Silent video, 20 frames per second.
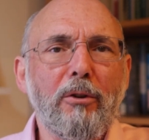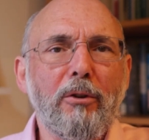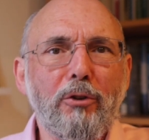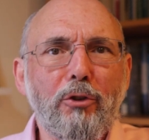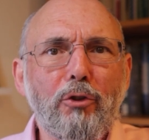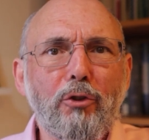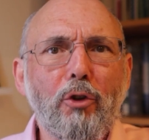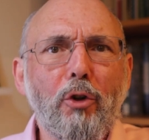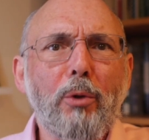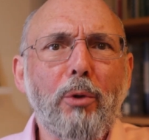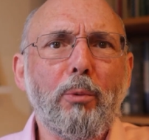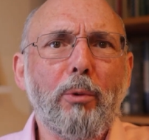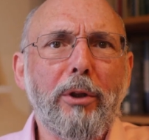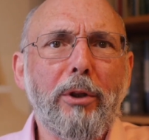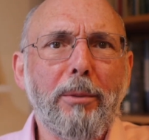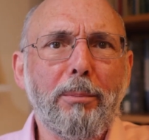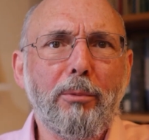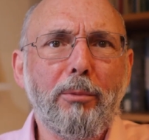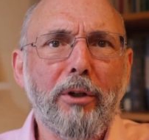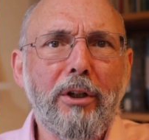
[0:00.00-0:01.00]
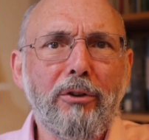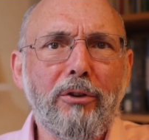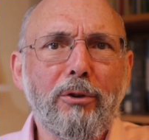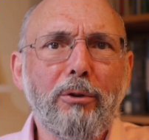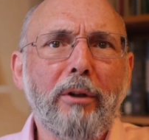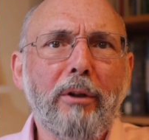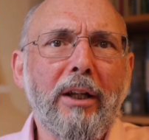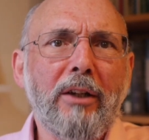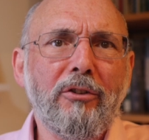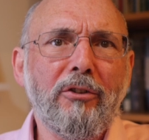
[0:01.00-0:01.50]
Start with
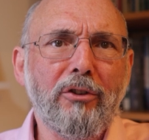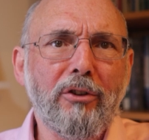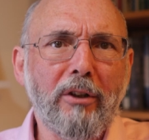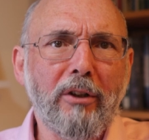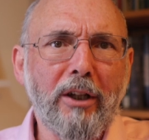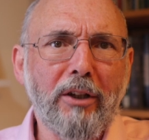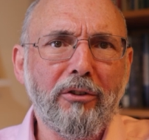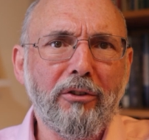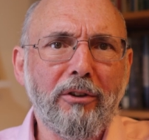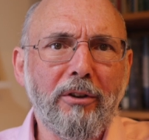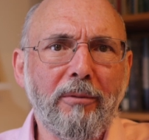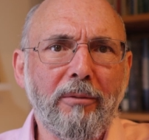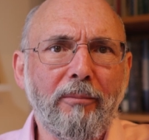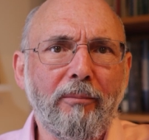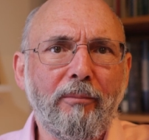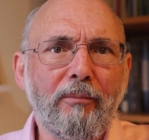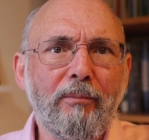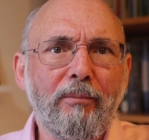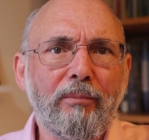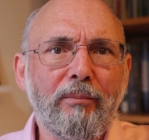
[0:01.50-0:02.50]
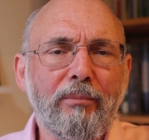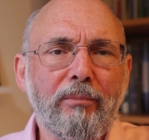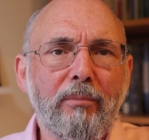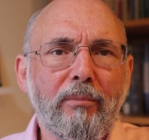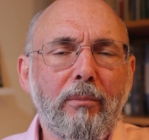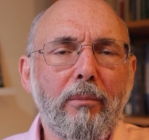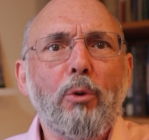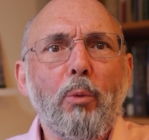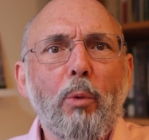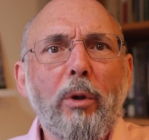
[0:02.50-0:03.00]
appraisal and selection.
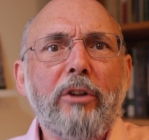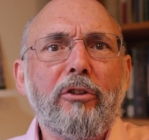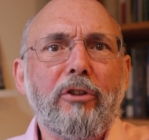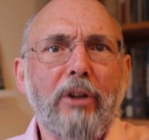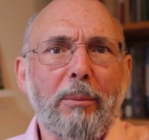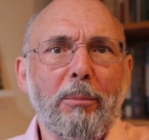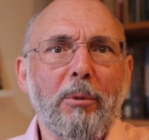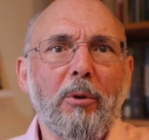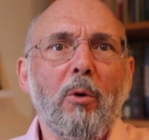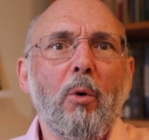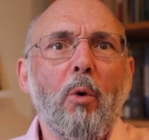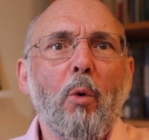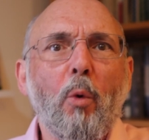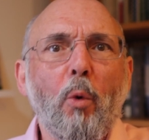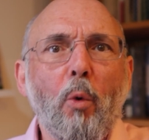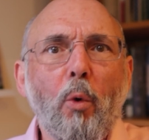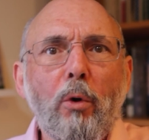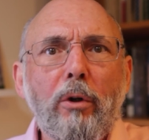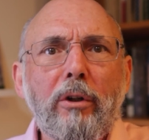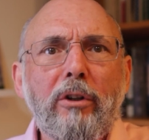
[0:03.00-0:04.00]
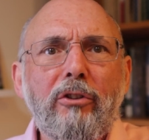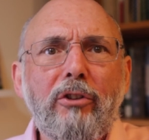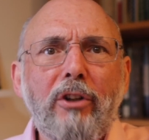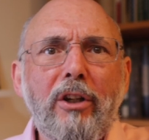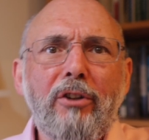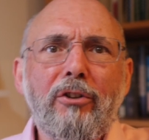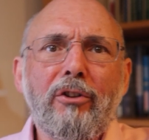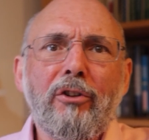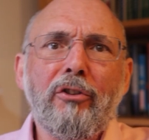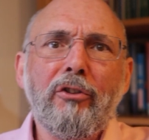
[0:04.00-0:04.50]
So one example,
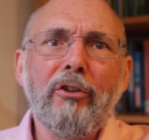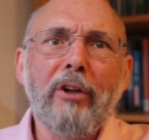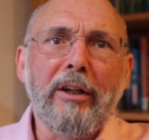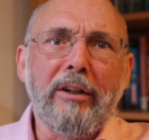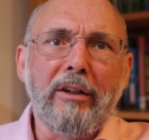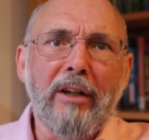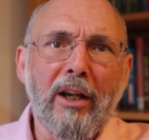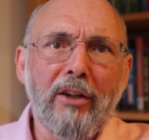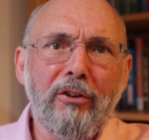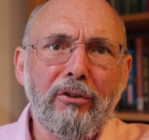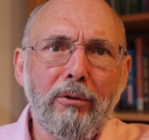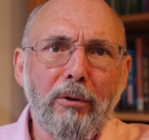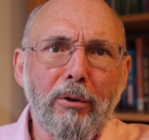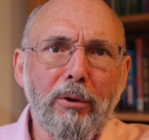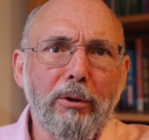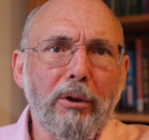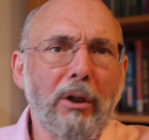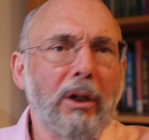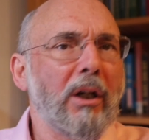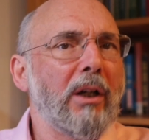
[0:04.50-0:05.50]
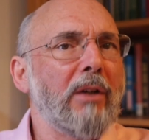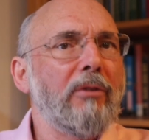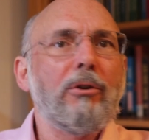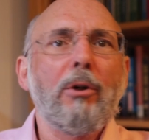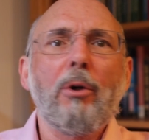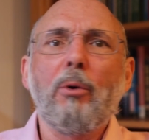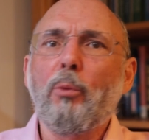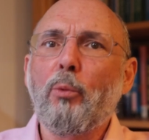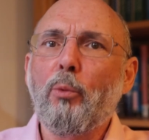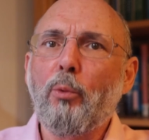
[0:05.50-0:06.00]
organizations like National Archives
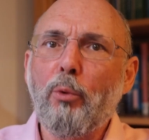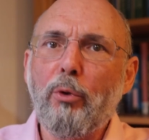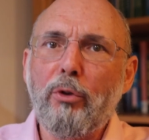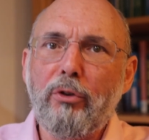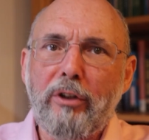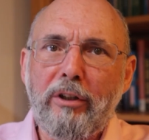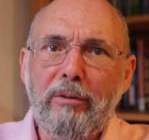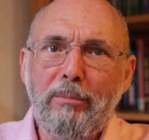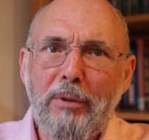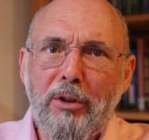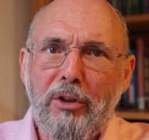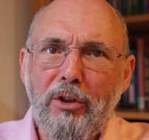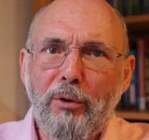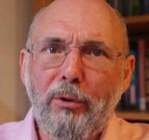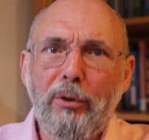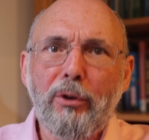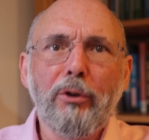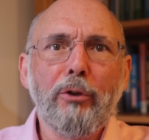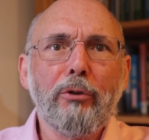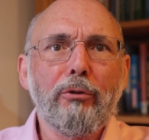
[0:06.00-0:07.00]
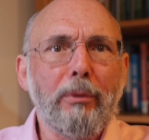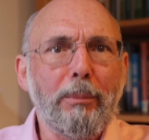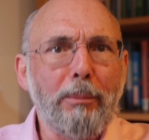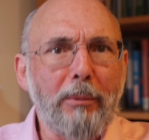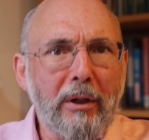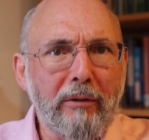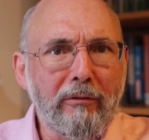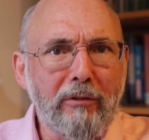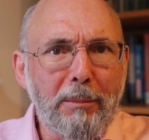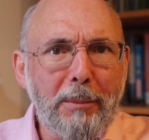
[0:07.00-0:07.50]
receive materials from
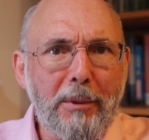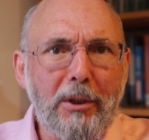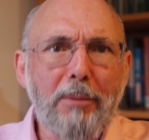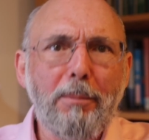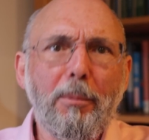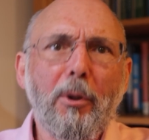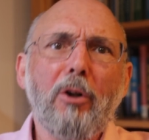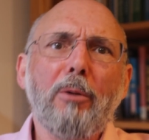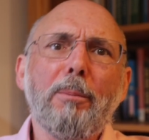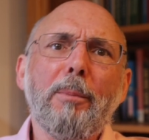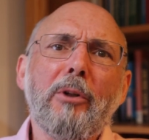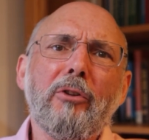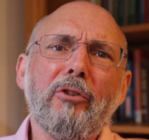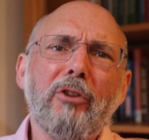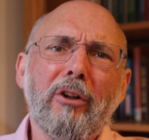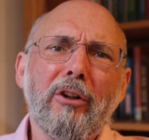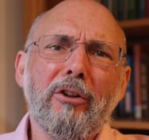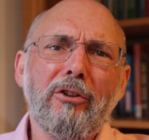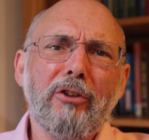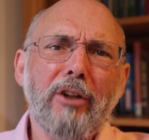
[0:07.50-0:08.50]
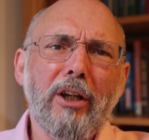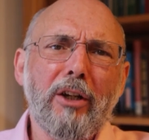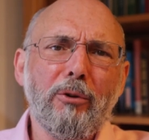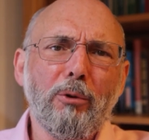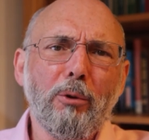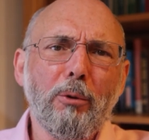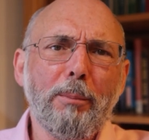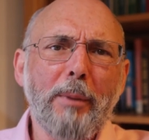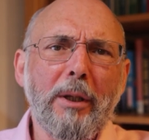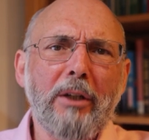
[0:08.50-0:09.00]
government departments on a
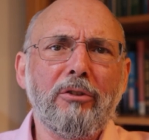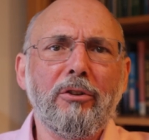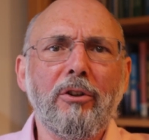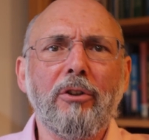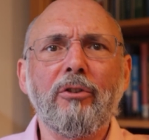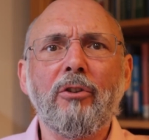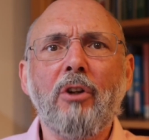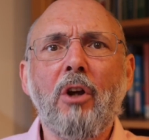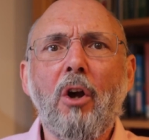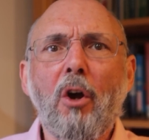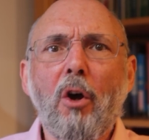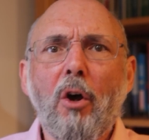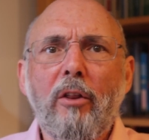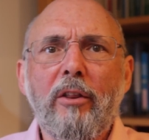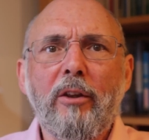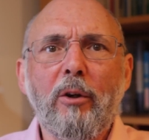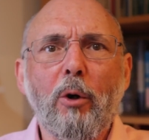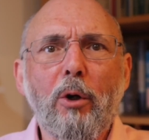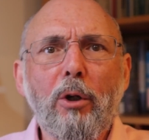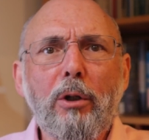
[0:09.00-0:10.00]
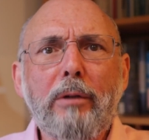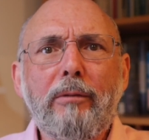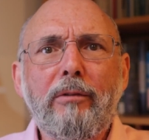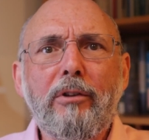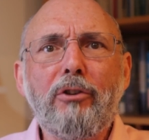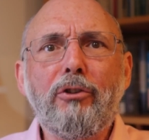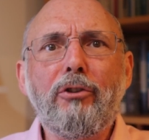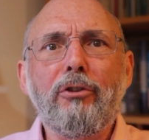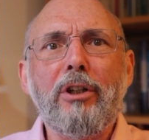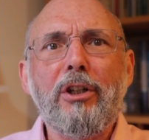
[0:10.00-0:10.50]
scheduled basis. The
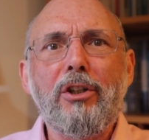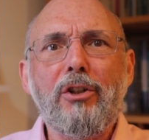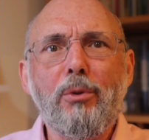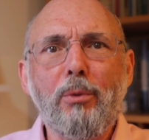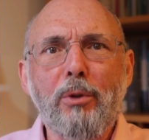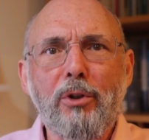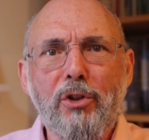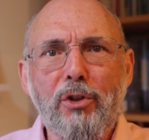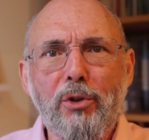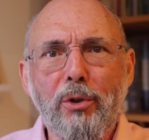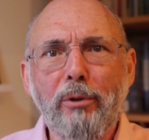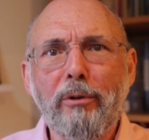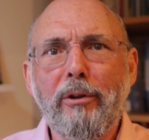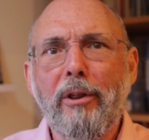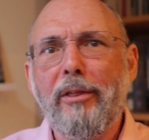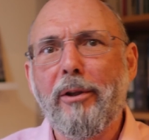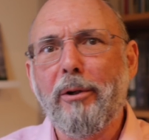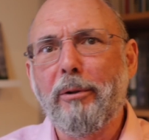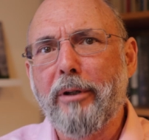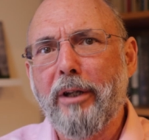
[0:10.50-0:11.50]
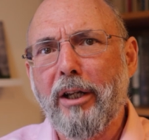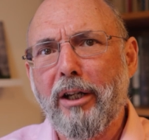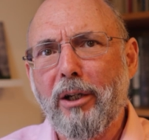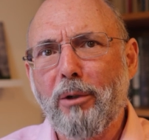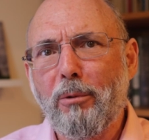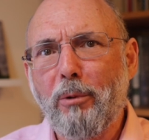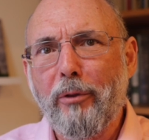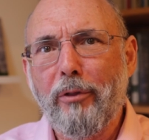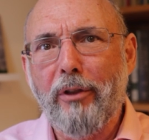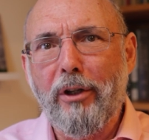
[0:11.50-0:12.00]
archivists need to ensure that they're
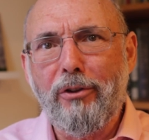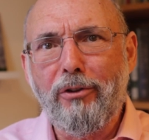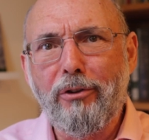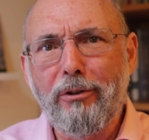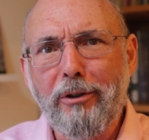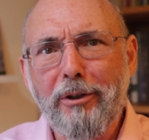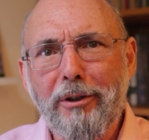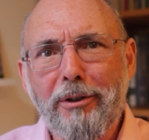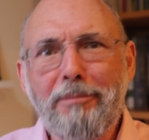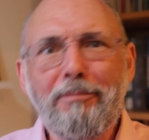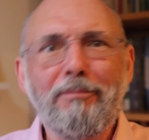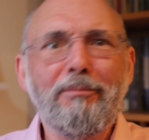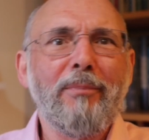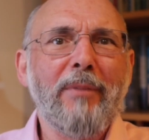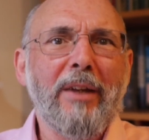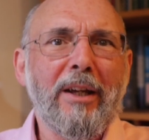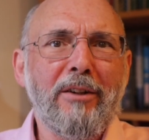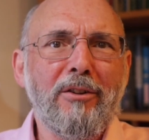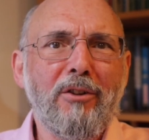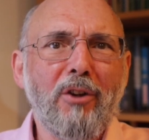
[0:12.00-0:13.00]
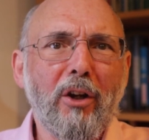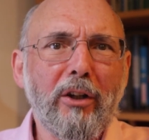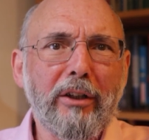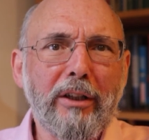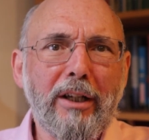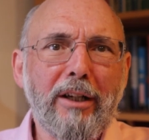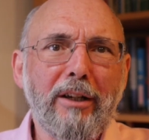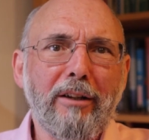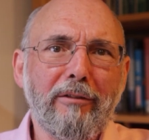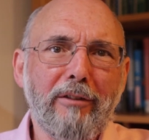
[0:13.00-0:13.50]
getting what they should and not
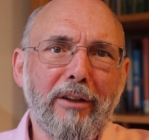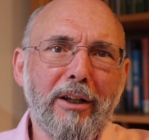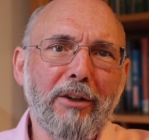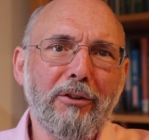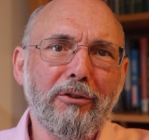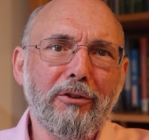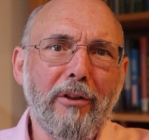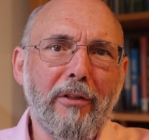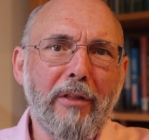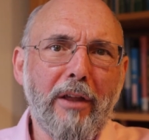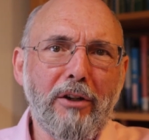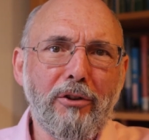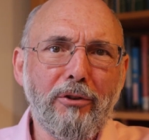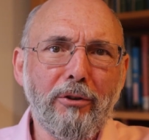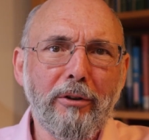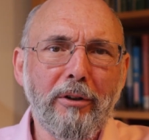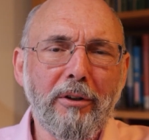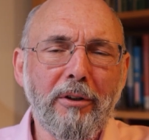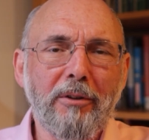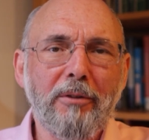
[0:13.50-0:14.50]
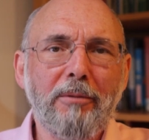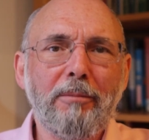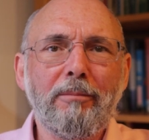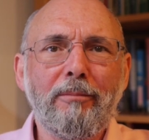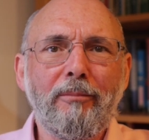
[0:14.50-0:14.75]
getting things that they shouldn't.